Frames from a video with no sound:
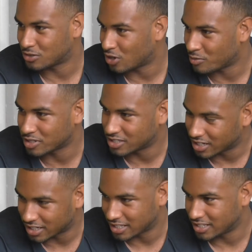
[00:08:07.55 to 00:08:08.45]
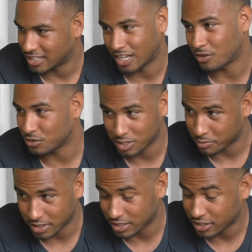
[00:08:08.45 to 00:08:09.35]
Starbucks, Dunkin', and I don't
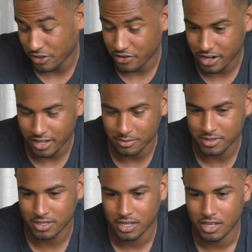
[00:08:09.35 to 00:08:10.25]
typically say their names.